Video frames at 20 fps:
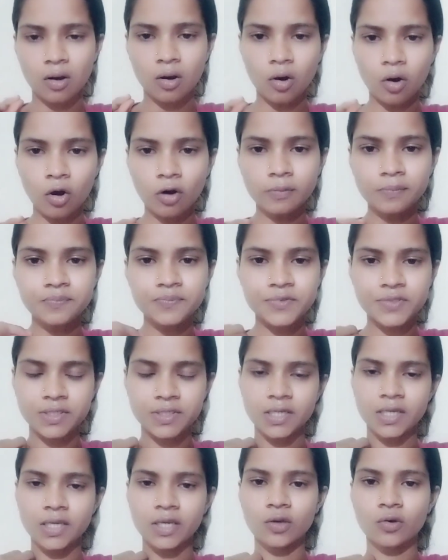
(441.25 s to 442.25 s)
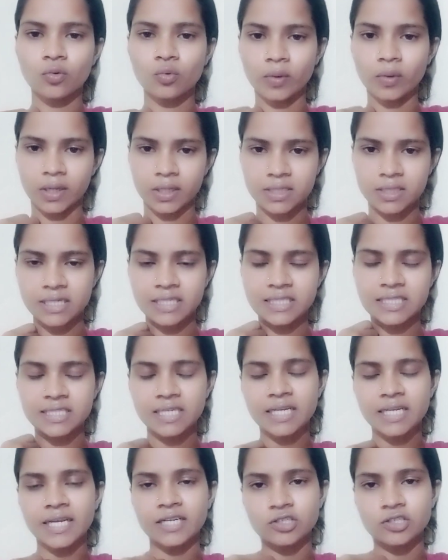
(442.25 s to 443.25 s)
Obsequious,
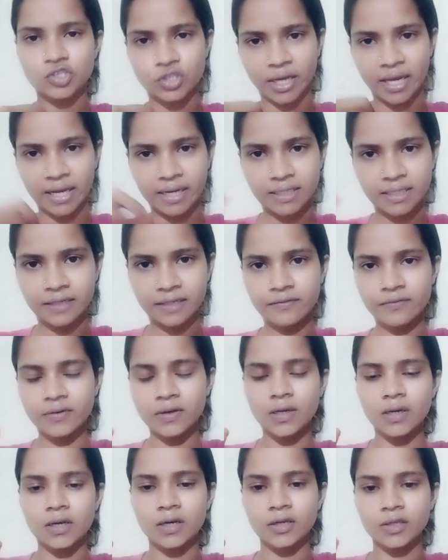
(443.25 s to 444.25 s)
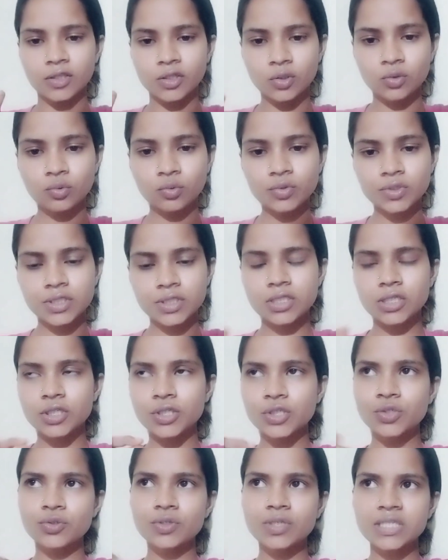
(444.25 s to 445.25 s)
it's an adjective used
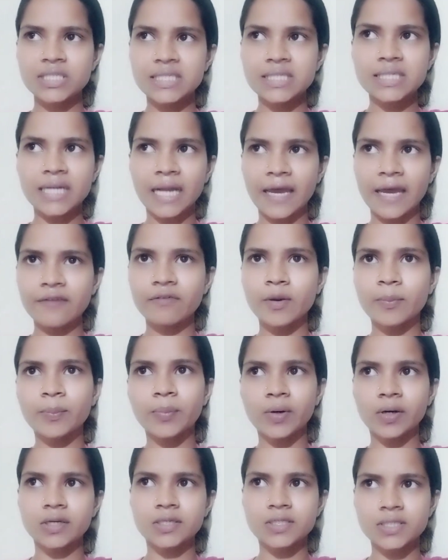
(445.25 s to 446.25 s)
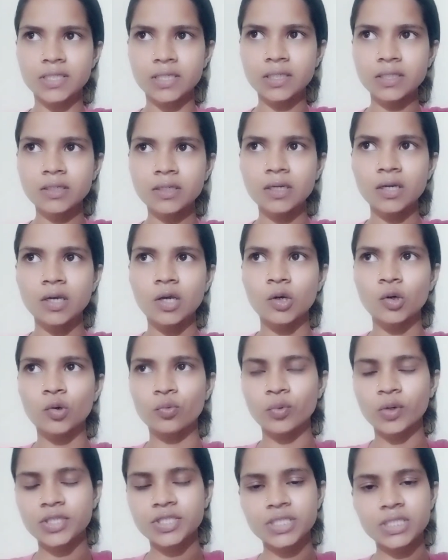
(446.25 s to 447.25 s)
to describe a person
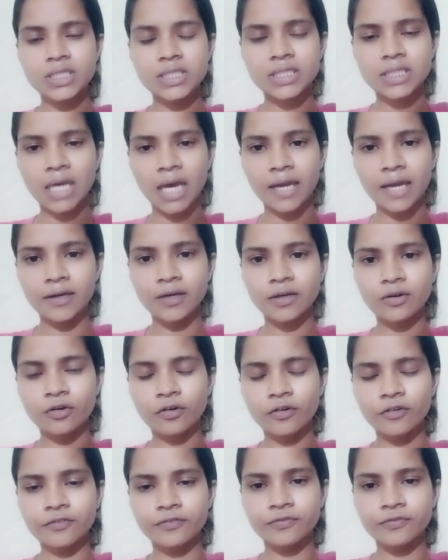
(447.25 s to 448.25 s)
which is kind of